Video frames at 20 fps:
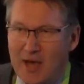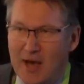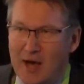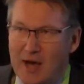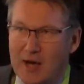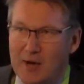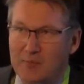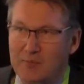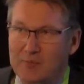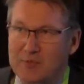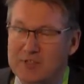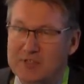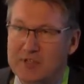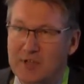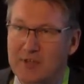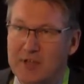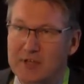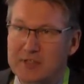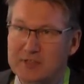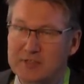Um,
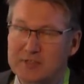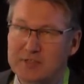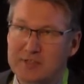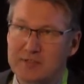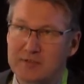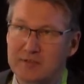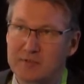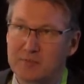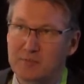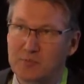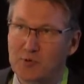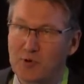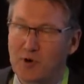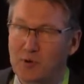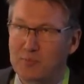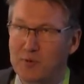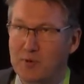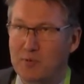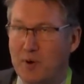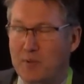so that's
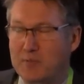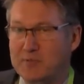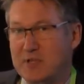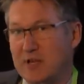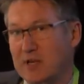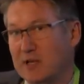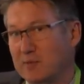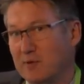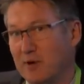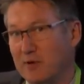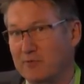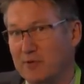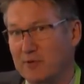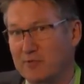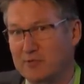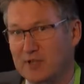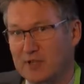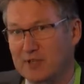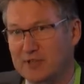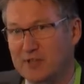probably representing about
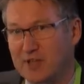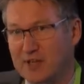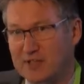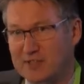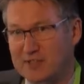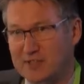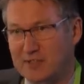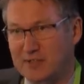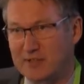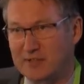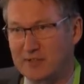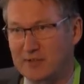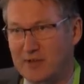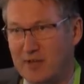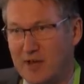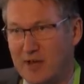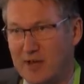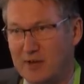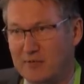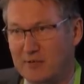15,000
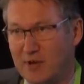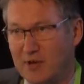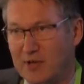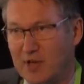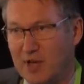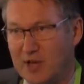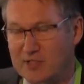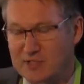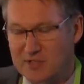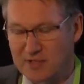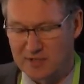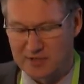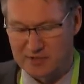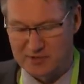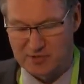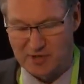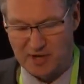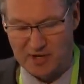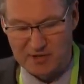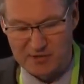uh, vocationally
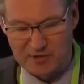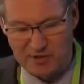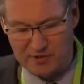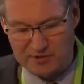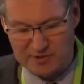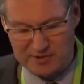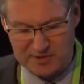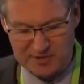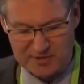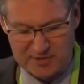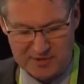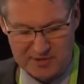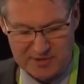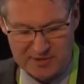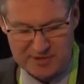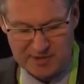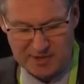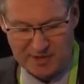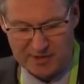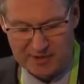trained doctors in
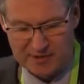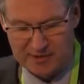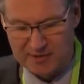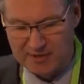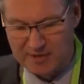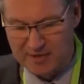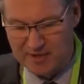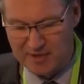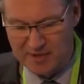New Zealand.